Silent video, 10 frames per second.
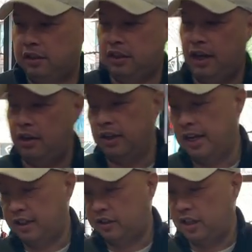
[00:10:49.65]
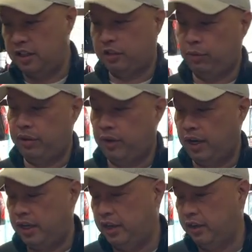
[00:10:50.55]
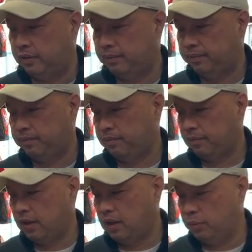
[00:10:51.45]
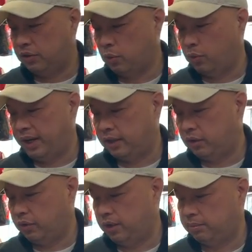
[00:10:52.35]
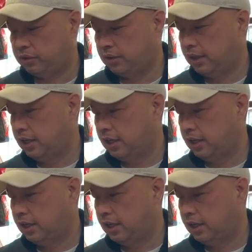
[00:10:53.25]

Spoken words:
Now, and that's these 3 right here with the white grips.